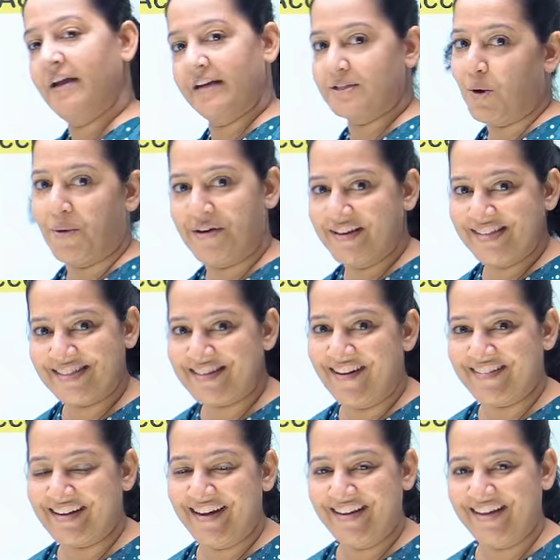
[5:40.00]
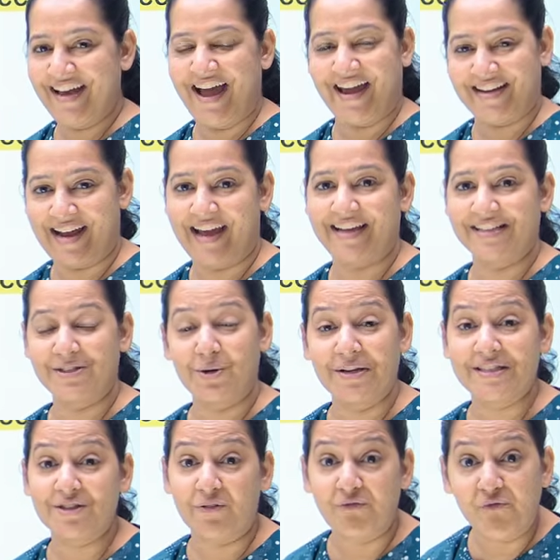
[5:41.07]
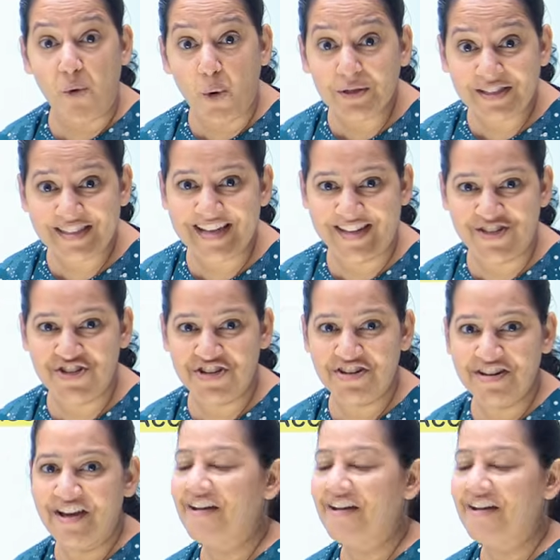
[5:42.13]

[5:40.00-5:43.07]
It is already started. And I guess today is the 4th session.